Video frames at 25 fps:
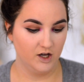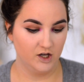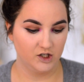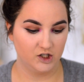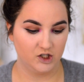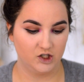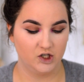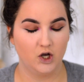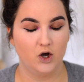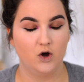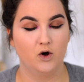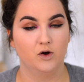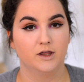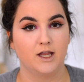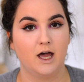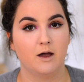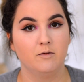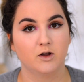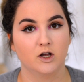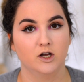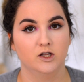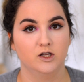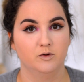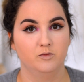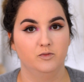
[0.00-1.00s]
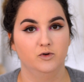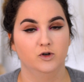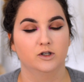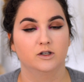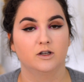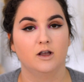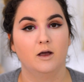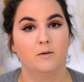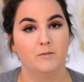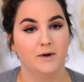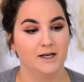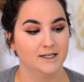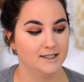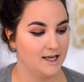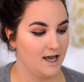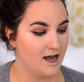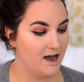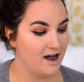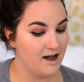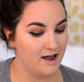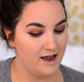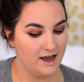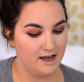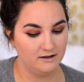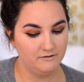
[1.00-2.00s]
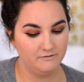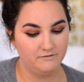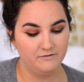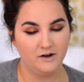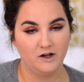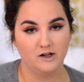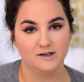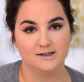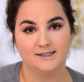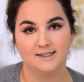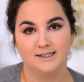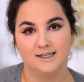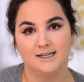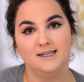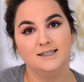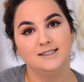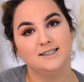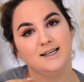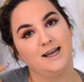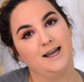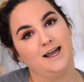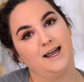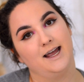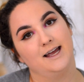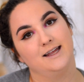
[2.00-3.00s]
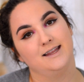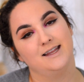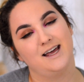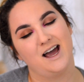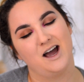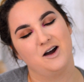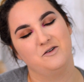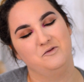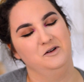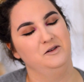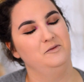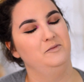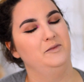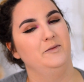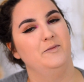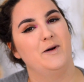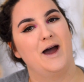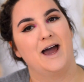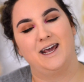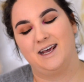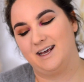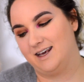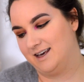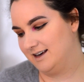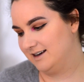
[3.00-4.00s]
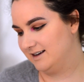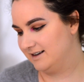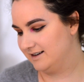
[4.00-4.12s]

So now I'm gonna put mascara and falsies, and I will be back.